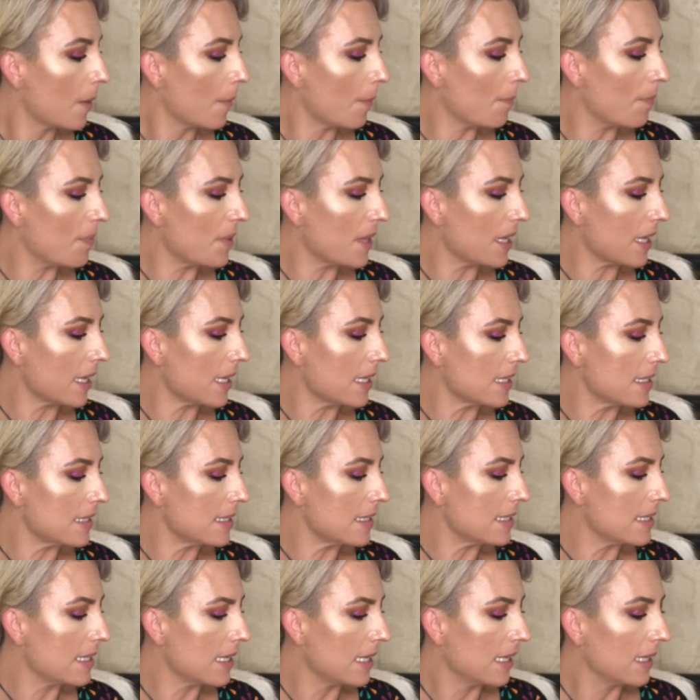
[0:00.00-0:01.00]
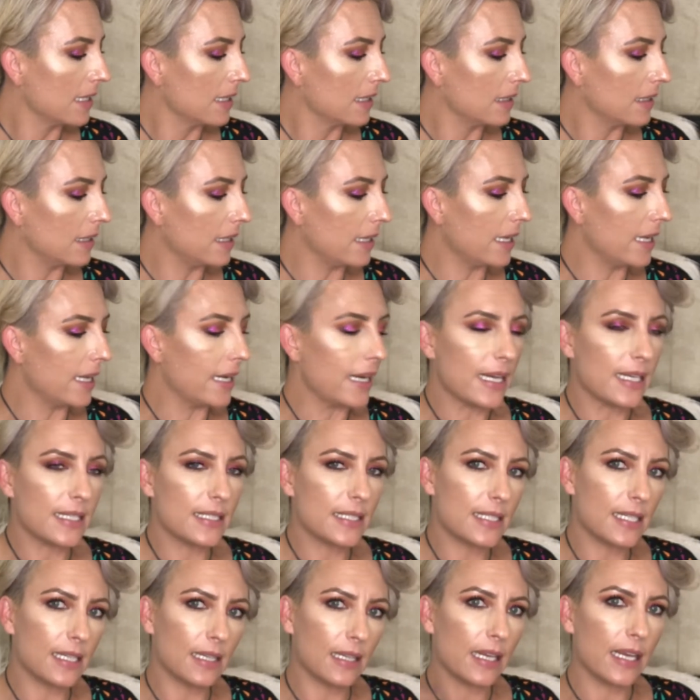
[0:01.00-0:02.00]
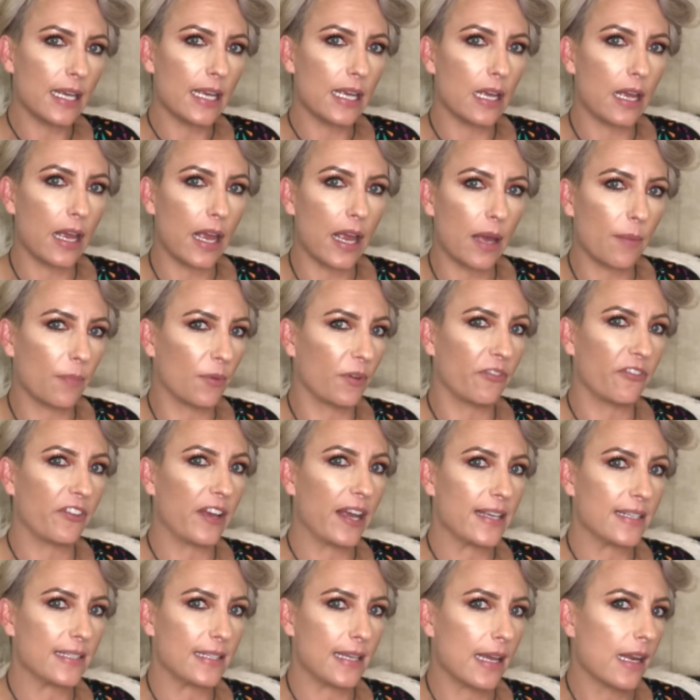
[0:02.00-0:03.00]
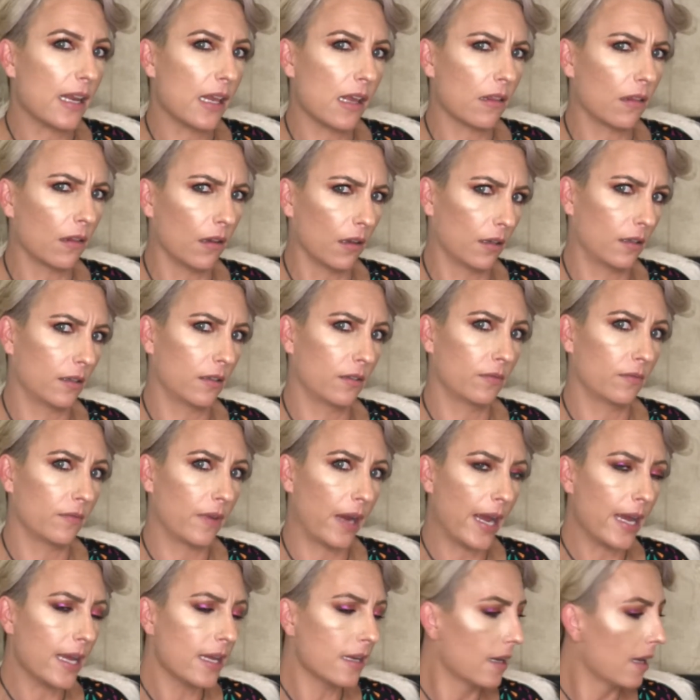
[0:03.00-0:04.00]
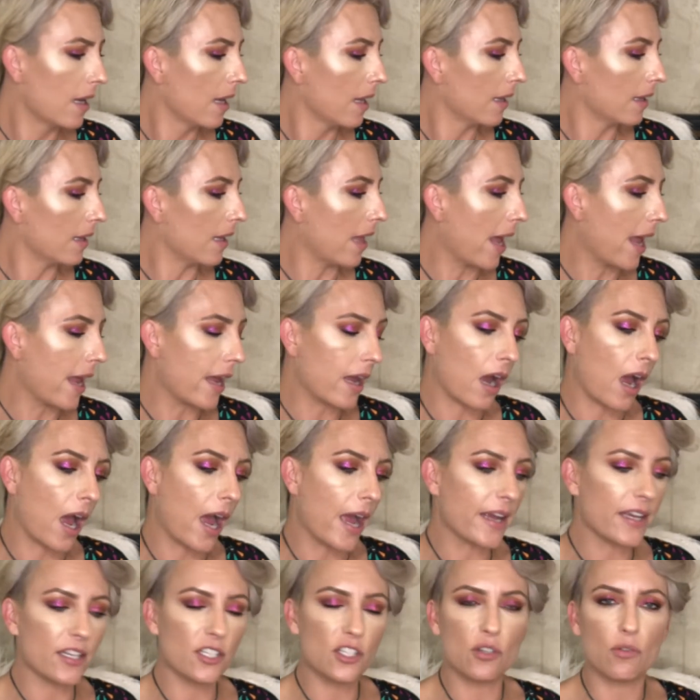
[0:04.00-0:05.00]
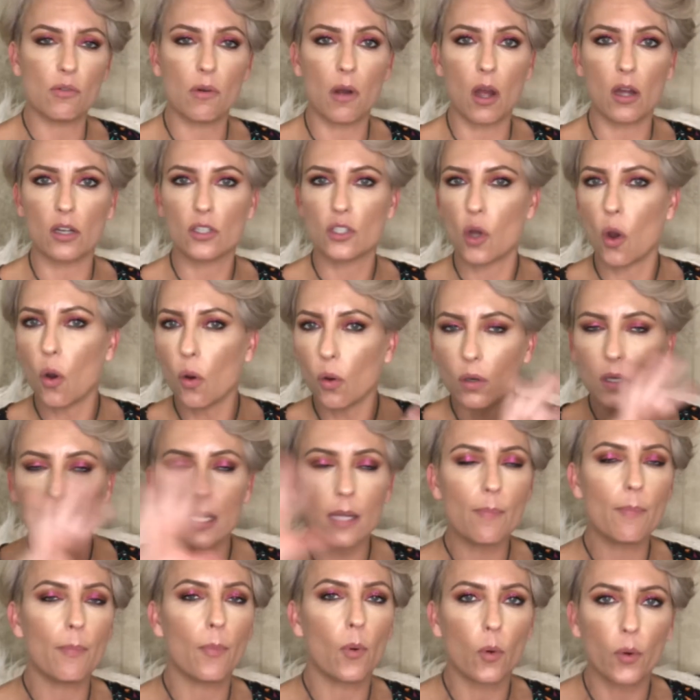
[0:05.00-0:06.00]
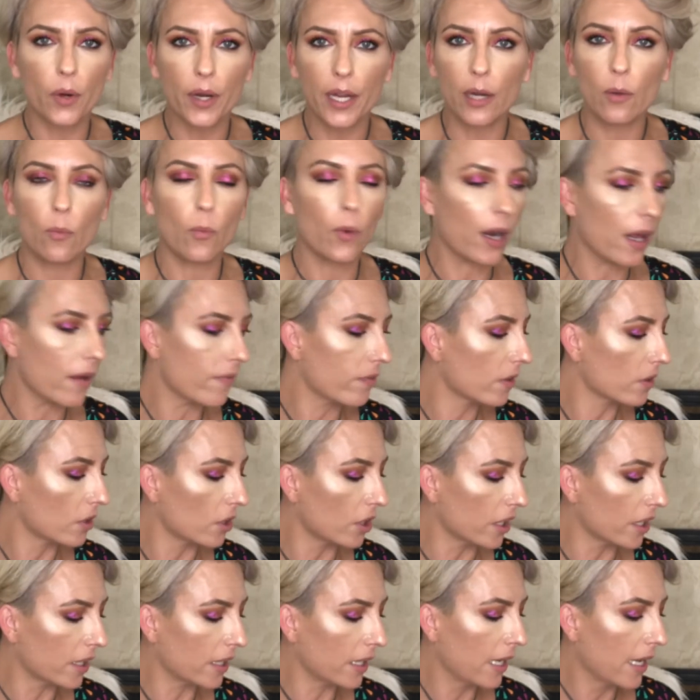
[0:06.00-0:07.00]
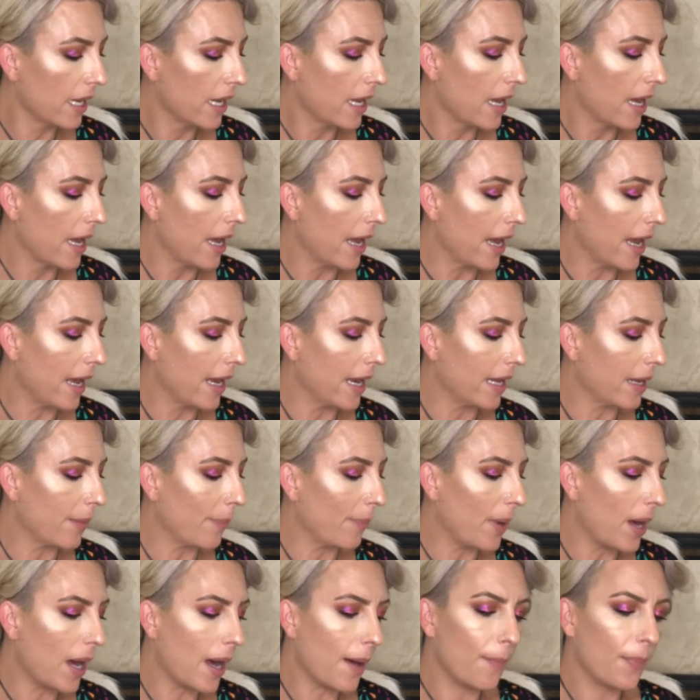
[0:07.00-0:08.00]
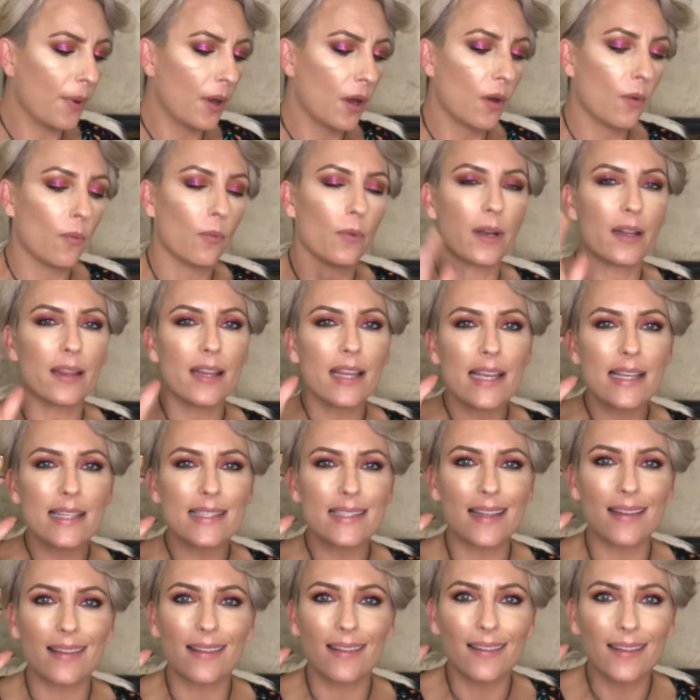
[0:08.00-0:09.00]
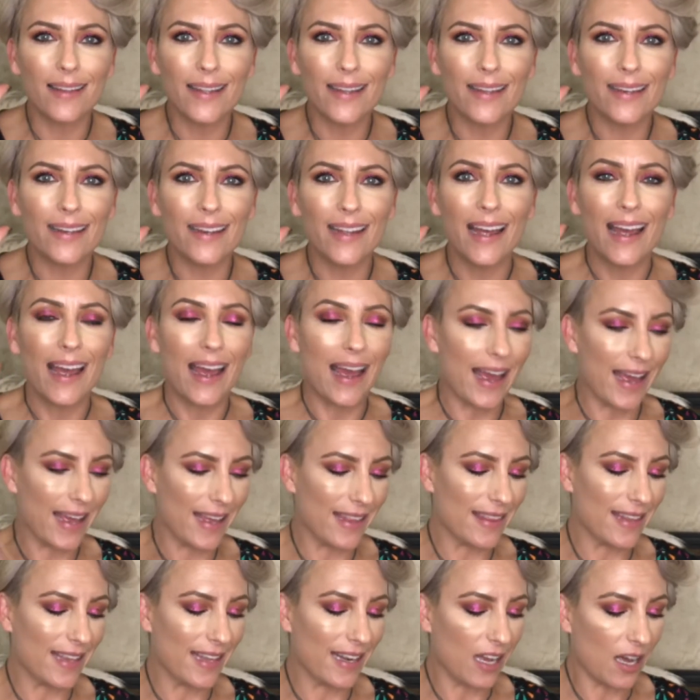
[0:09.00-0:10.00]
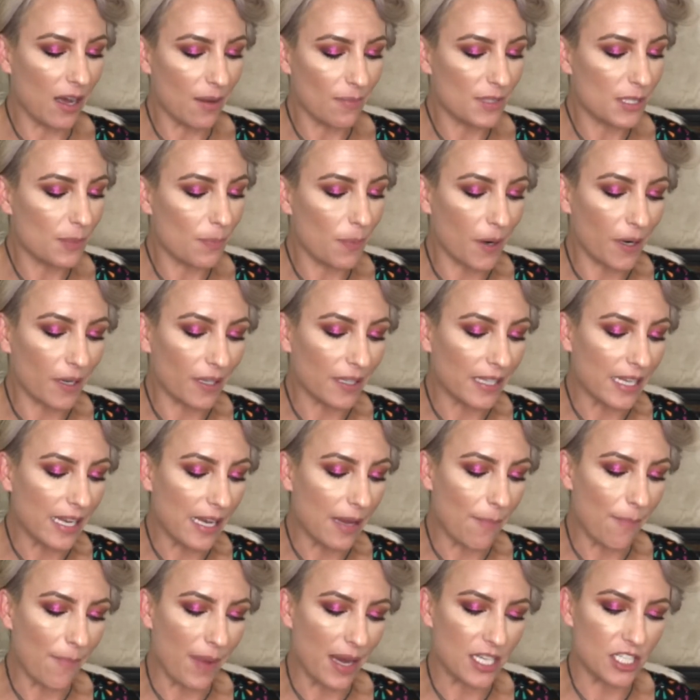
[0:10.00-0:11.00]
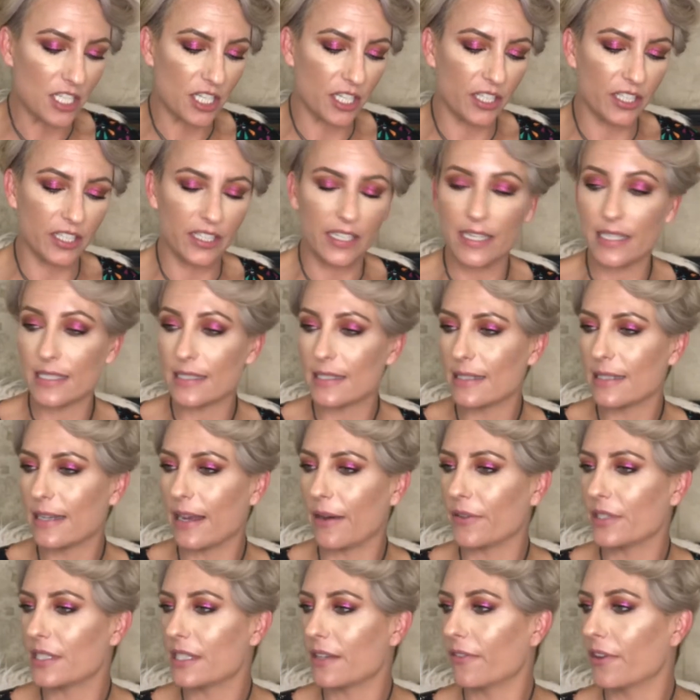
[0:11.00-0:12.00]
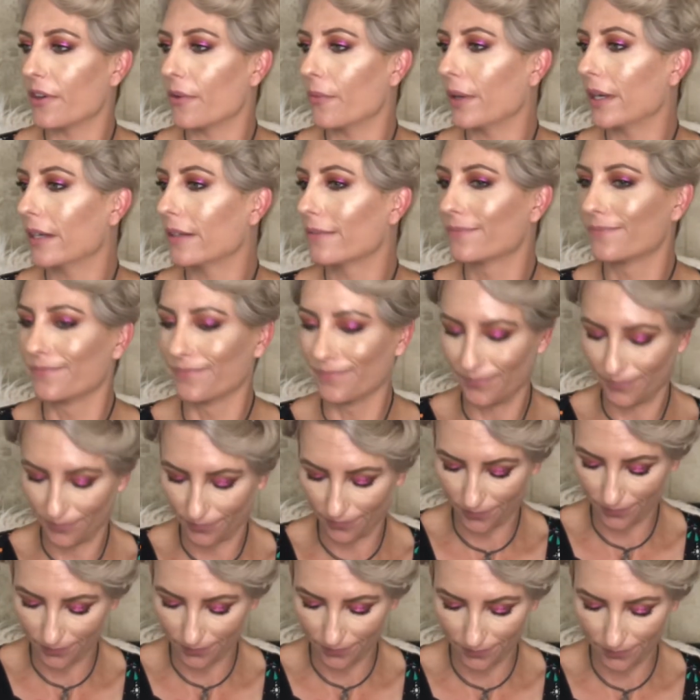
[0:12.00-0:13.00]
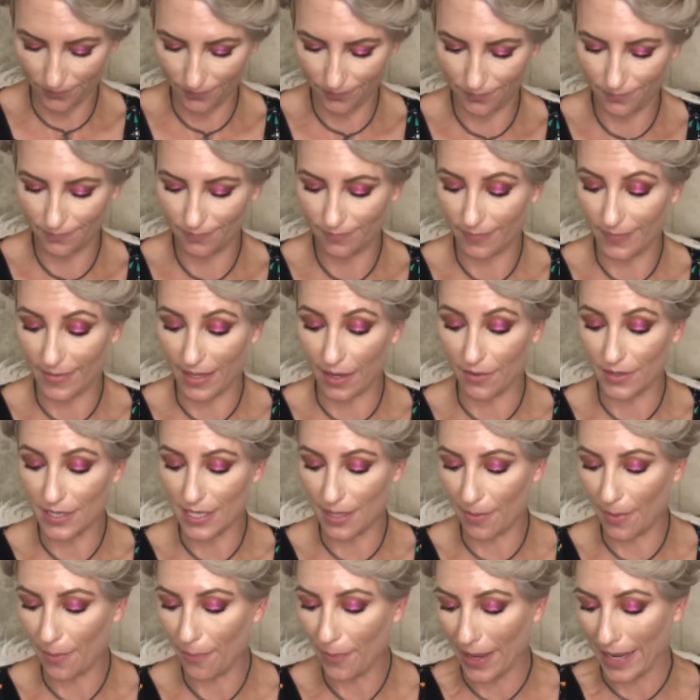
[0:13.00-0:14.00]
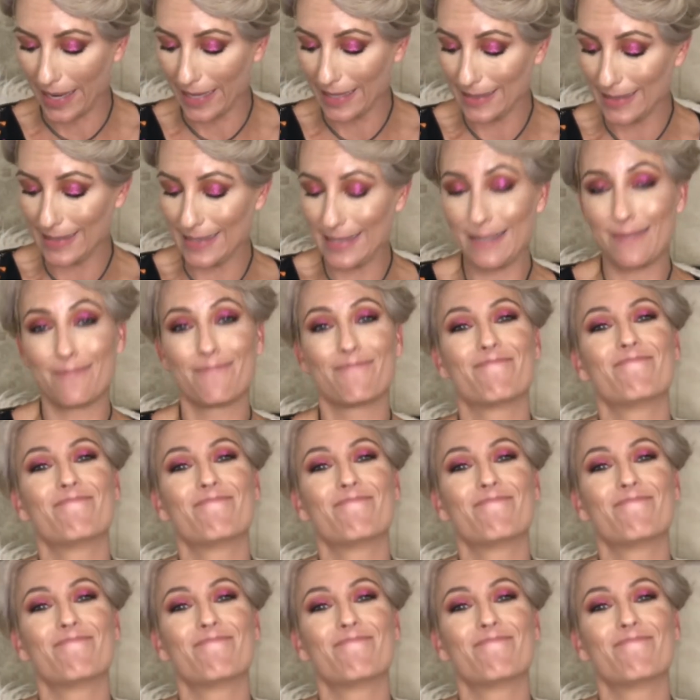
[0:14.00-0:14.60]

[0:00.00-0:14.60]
because it instantly amplifies any look, right? Like I could do a totally boring whatever look and I could pop one of these on the lid and then I'm sparkly magic goodness. Now it's everywhere. Now it's on my pants.